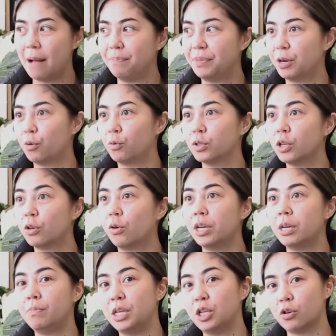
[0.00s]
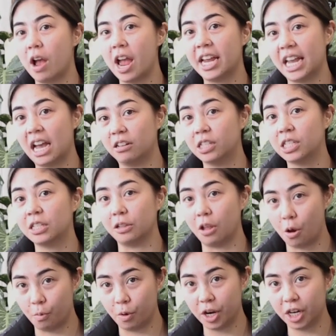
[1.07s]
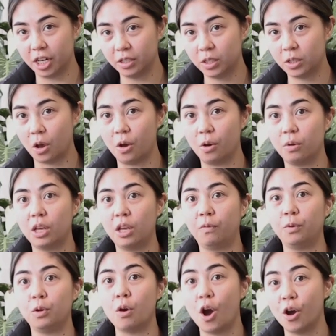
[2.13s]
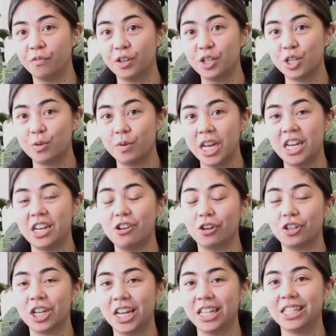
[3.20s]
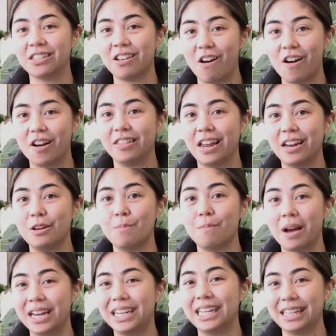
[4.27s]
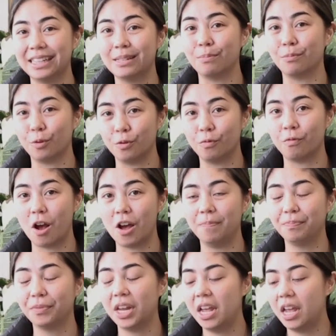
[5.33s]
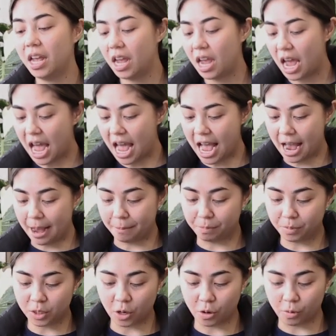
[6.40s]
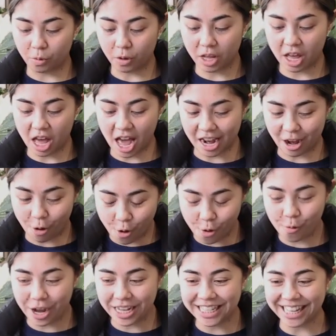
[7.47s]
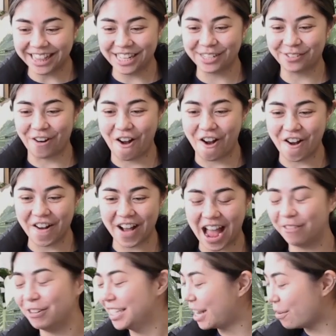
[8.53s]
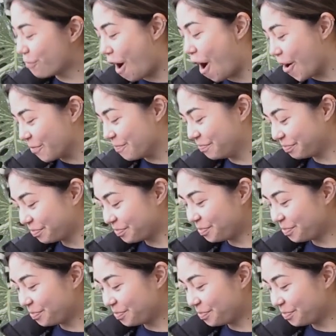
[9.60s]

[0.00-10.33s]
They're also going to be drying out slower. So if you overdo it, your chances are that you might get some root rot. So I always get this wrong. I wouldn't say wrong.